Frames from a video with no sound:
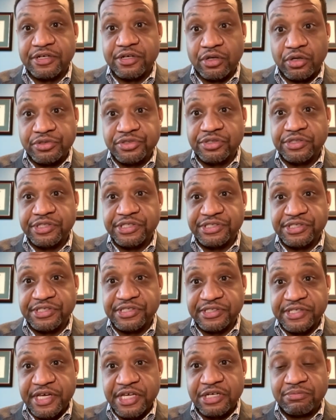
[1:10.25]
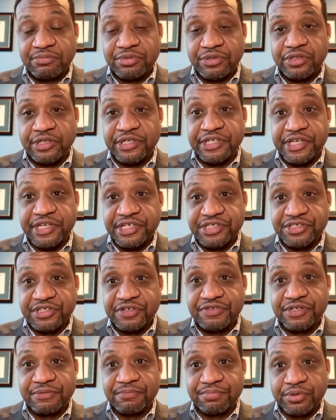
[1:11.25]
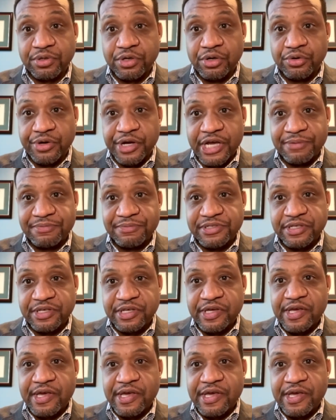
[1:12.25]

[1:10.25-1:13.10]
Culturally sustainable initiatives and programs